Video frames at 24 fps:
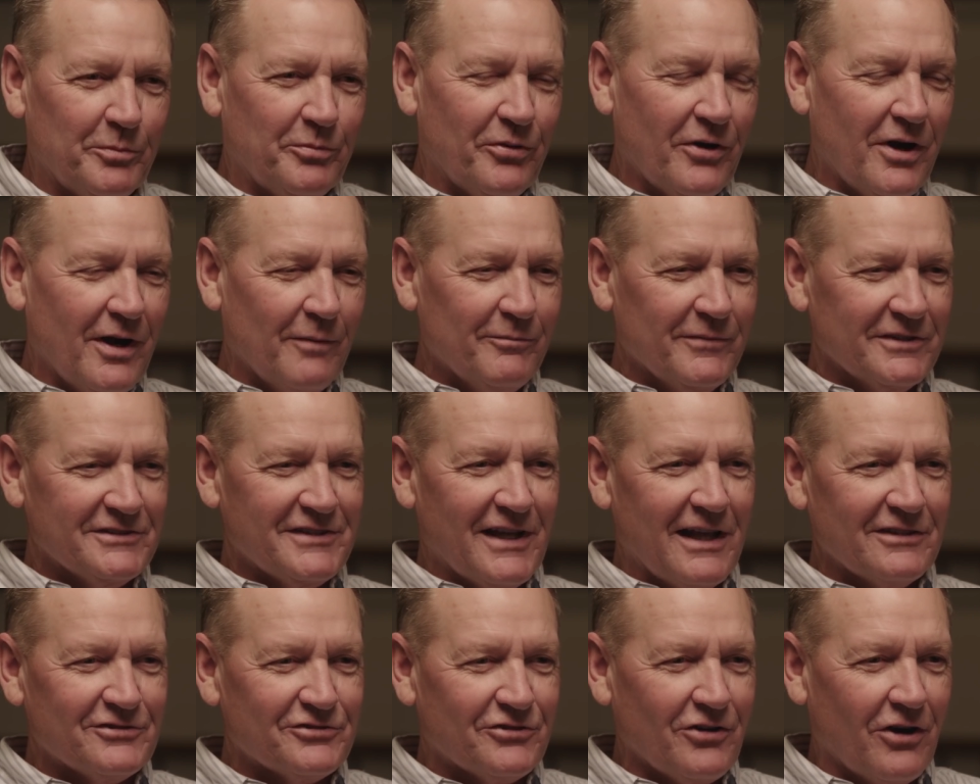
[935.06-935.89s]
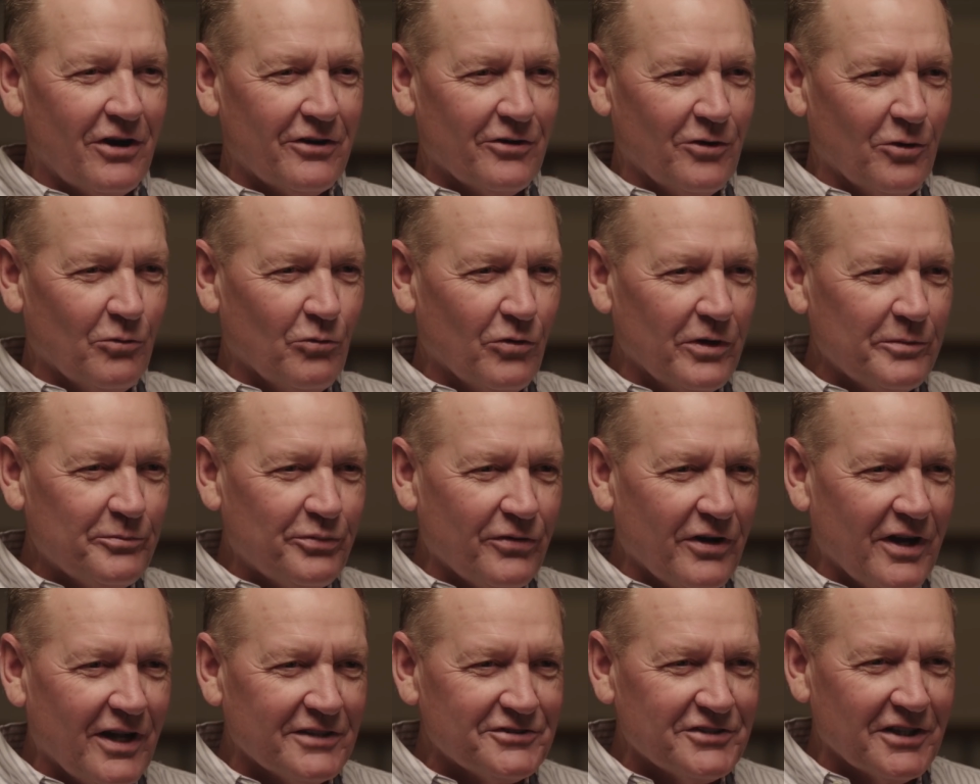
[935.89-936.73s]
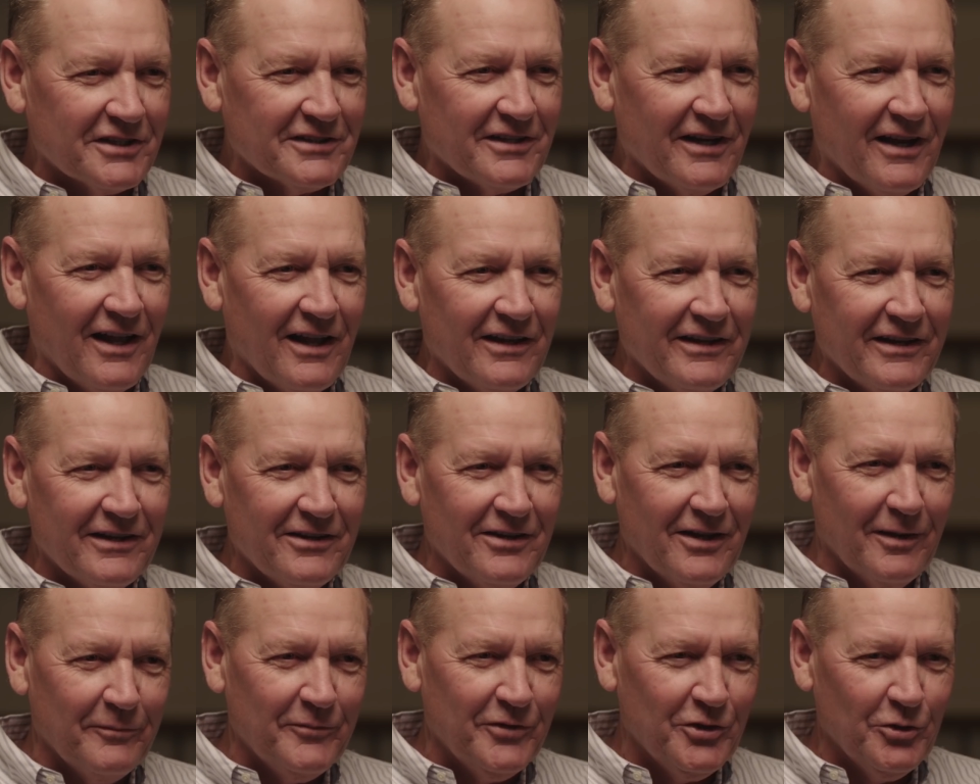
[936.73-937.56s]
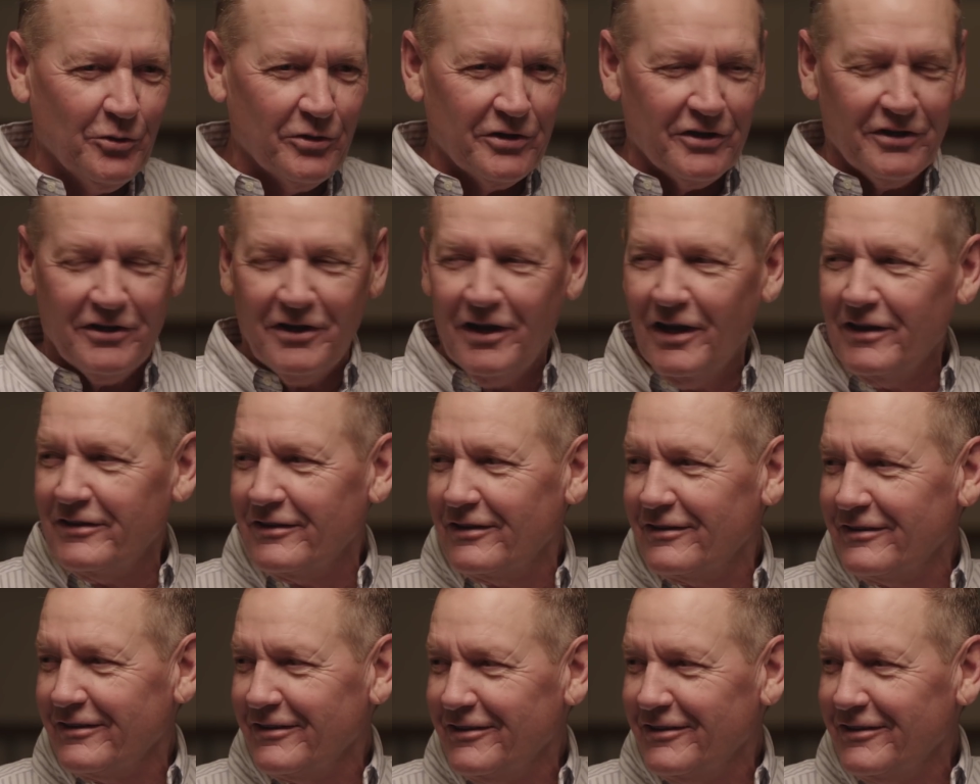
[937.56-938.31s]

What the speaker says: problem is I start on one project and I'll end up doing another,